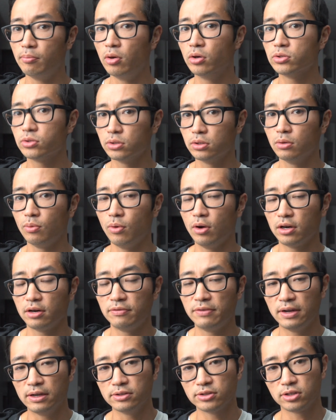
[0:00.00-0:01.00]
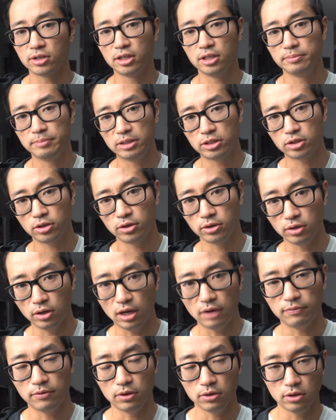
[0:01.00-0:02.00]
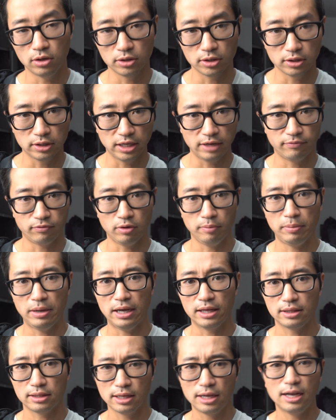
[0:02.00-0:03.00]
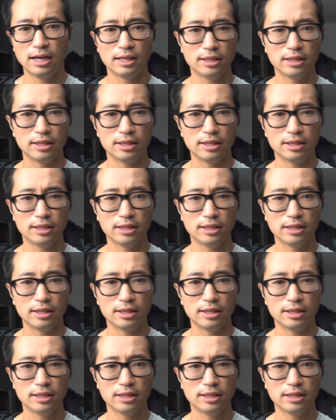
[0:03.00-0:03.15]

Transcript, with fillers: most of the water fountains are going to be turned off along the lakefront path.